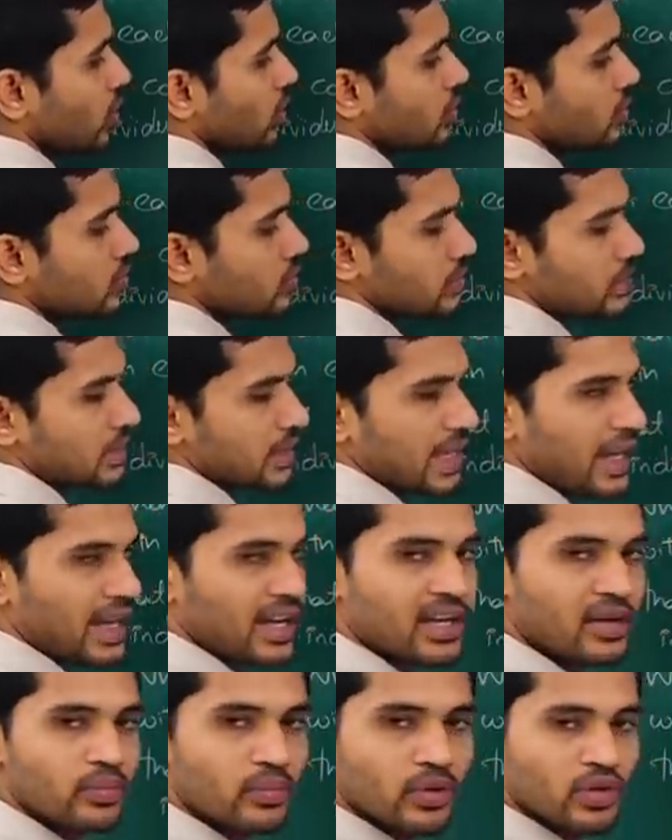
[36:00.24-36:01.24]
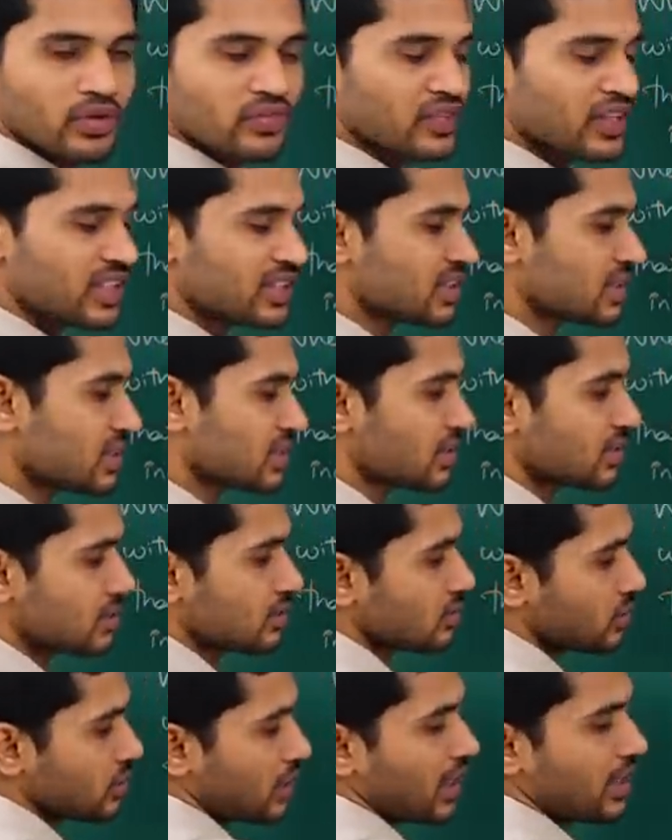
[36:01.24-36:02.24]
on n number of lengths
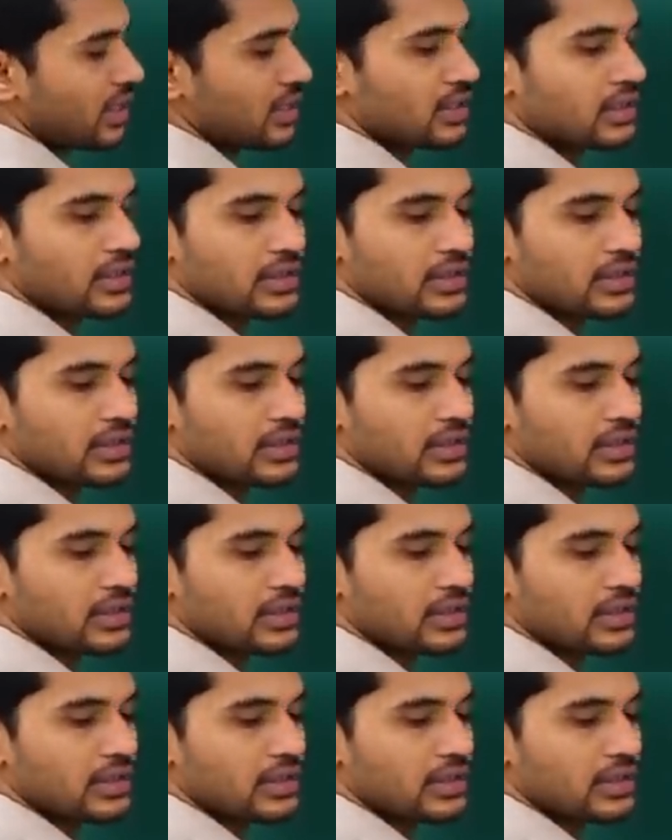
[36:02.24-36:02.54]
you can